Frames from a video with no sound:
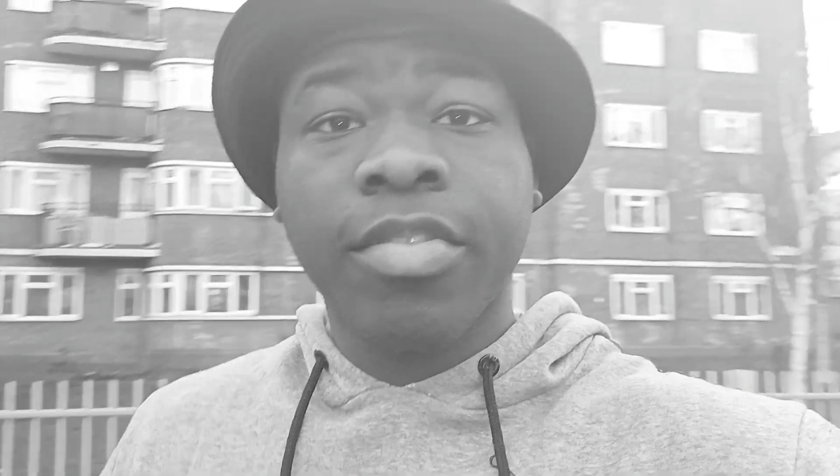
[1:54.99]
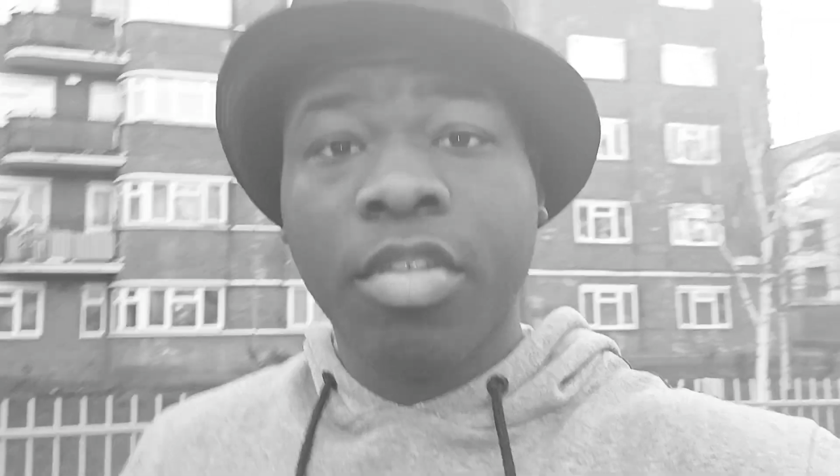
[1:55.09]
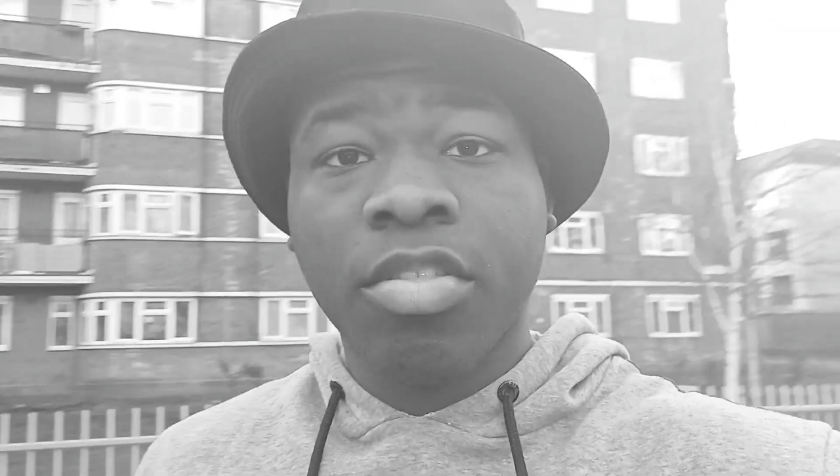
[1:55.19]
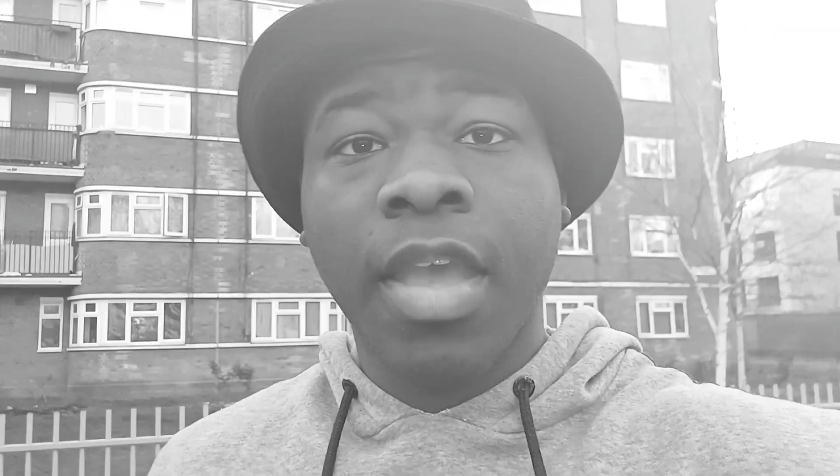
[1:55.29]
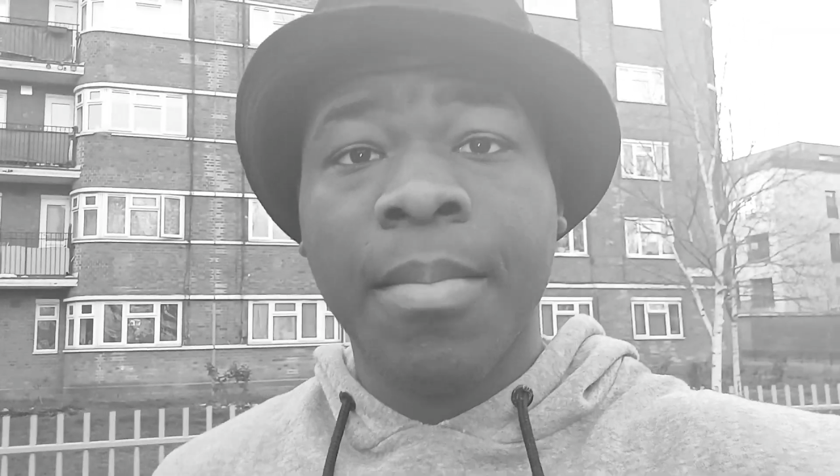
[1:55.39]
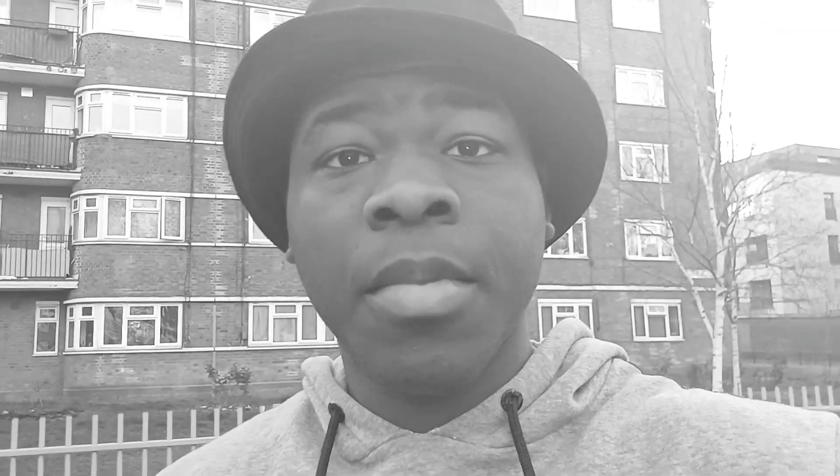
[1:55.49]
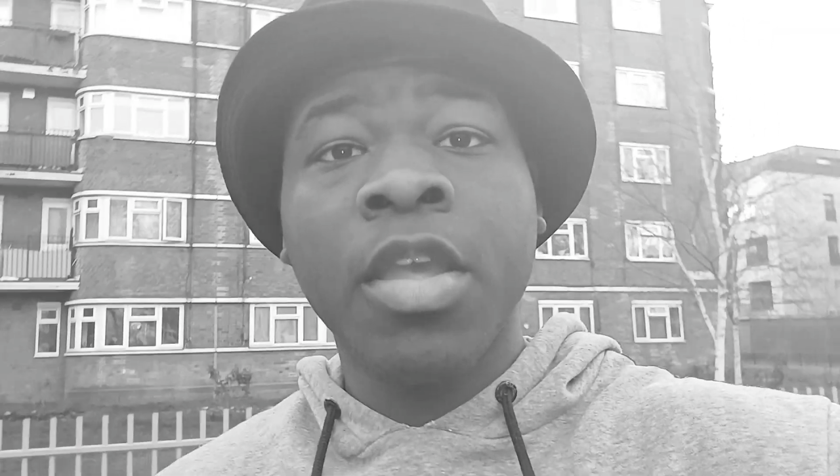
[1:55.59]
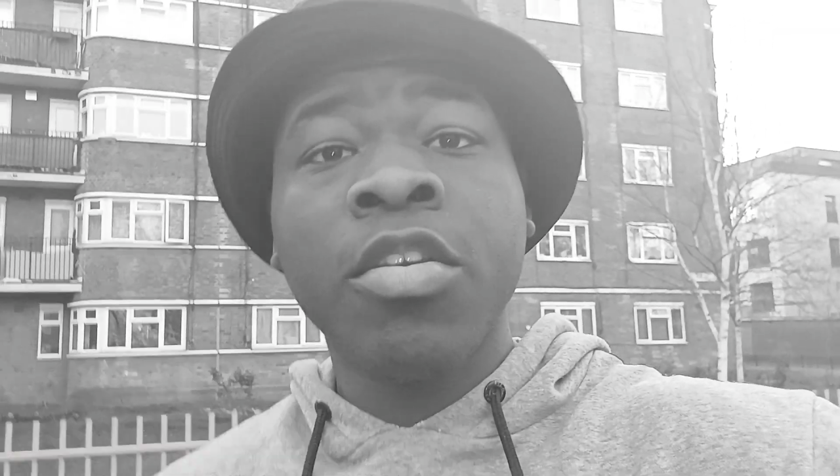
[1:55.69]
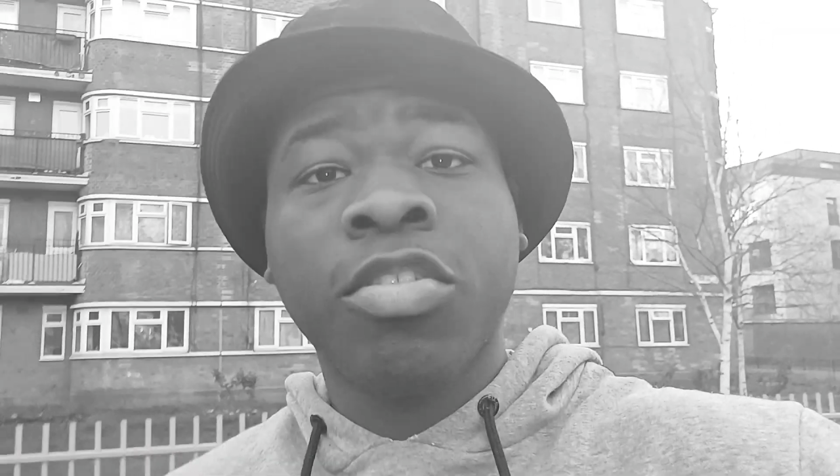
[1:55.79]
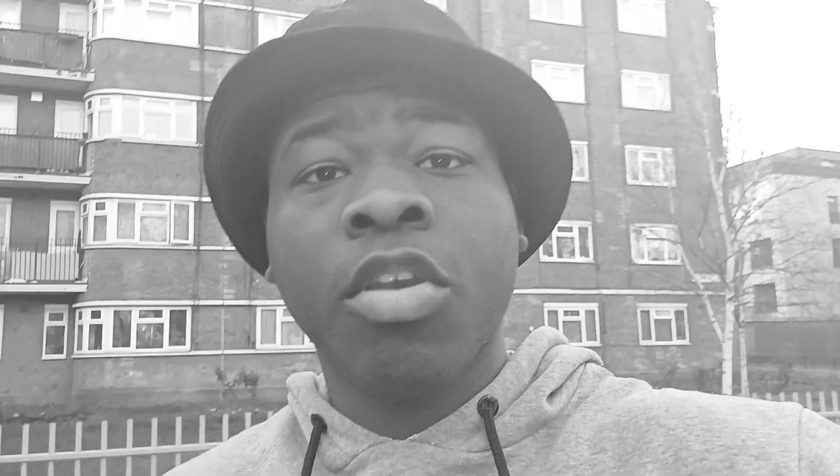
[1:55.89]
this time.
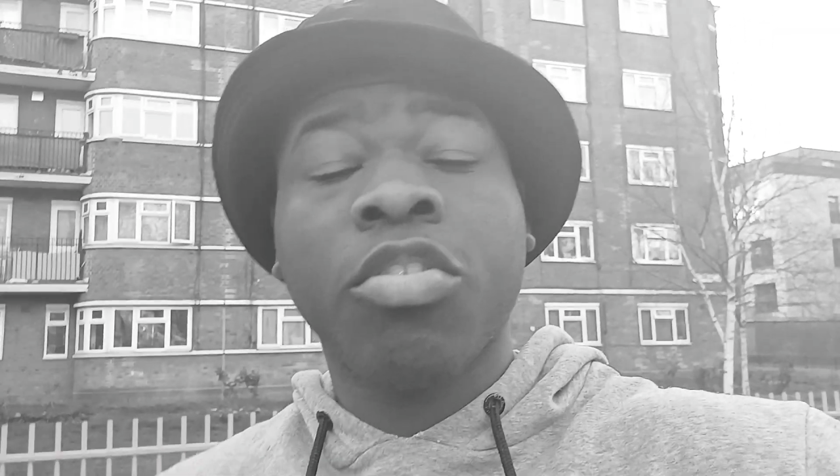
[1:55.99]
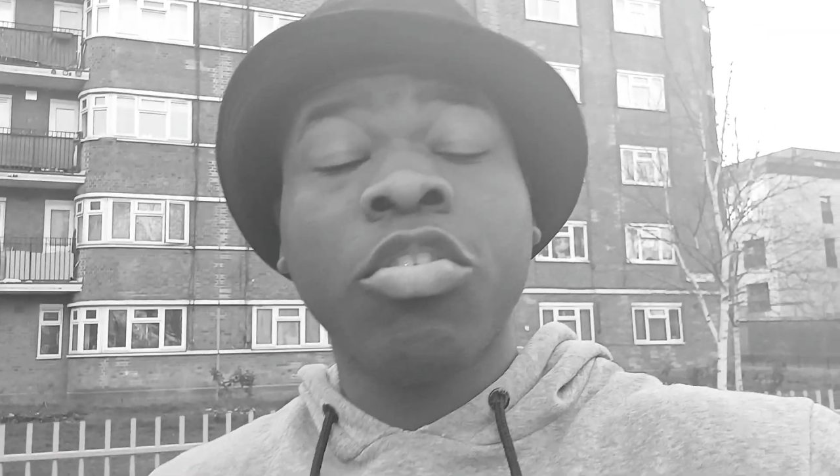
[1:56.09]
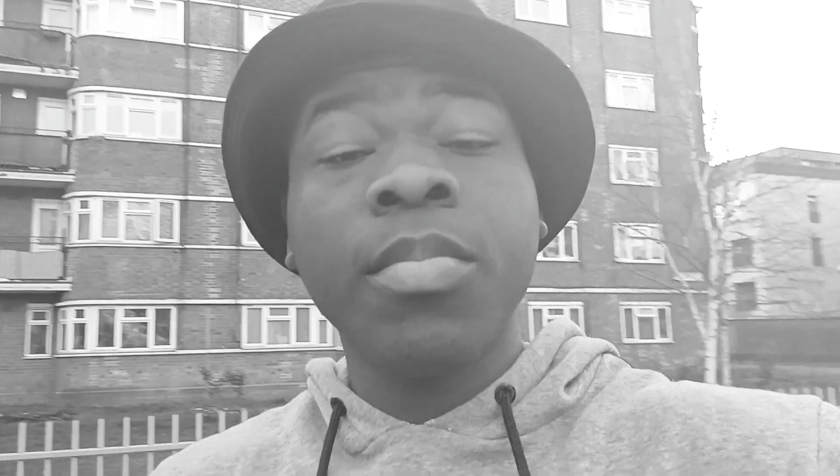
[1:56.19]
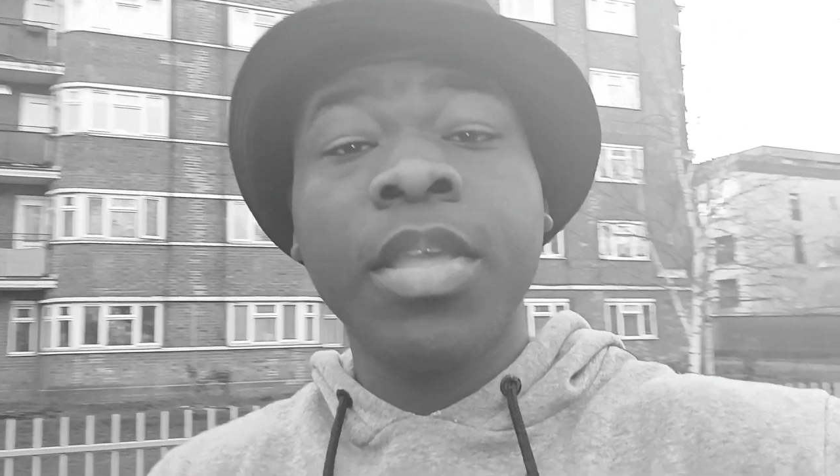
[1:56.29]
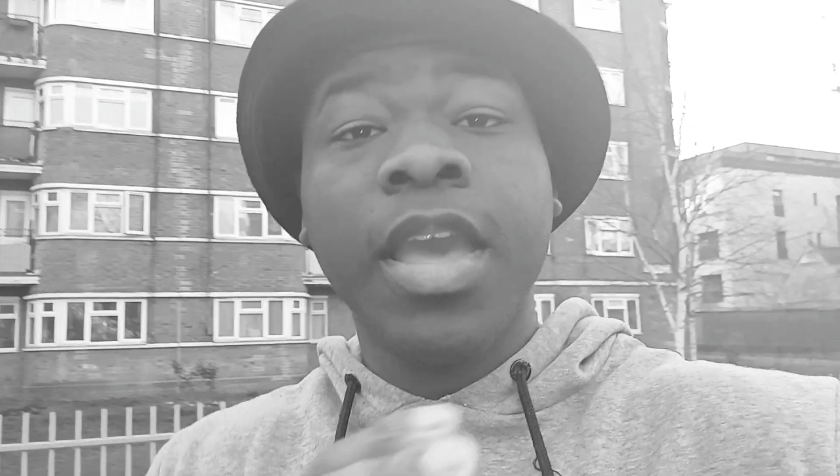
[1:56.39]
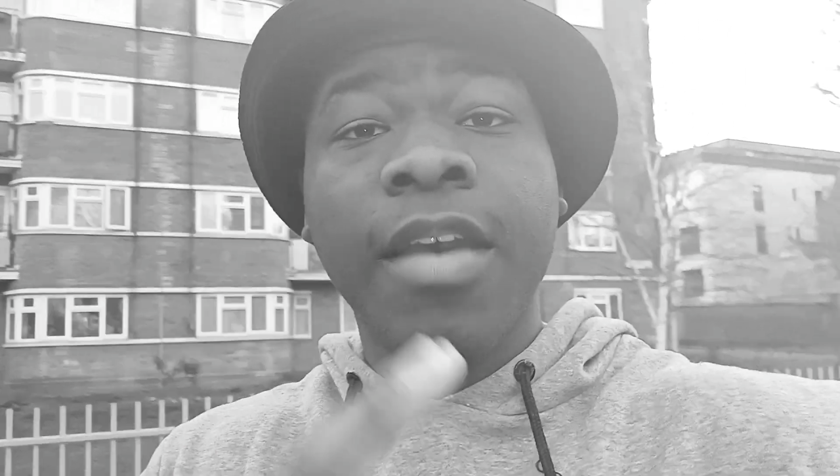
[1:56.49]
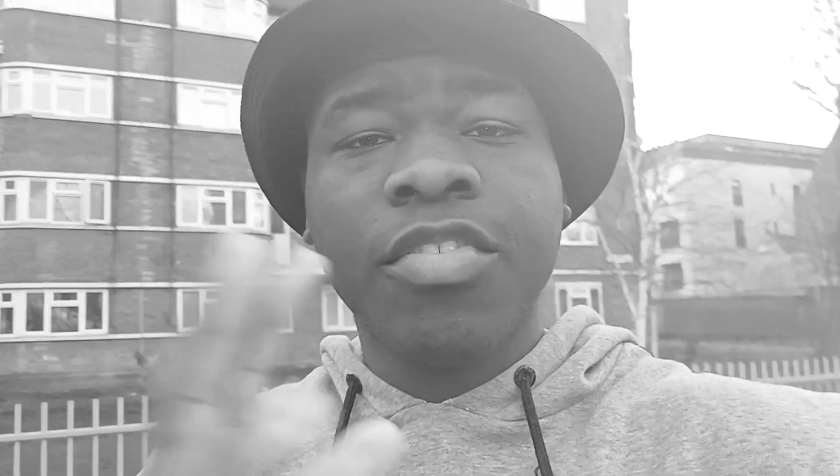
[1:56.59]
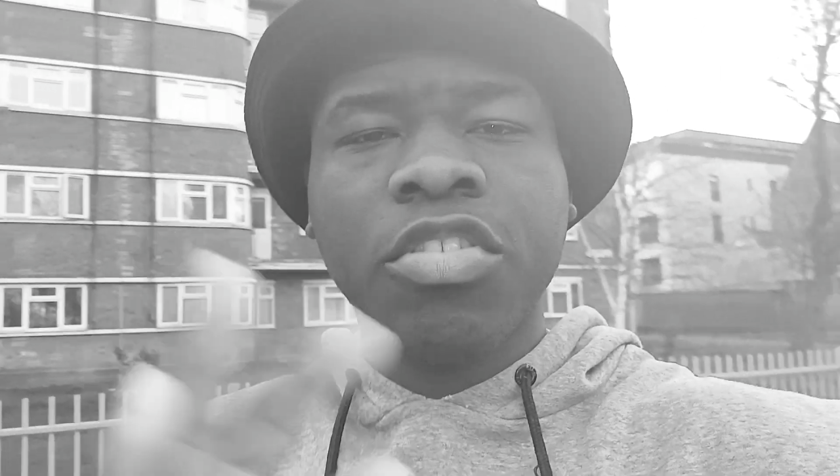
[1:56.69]
So assuming you have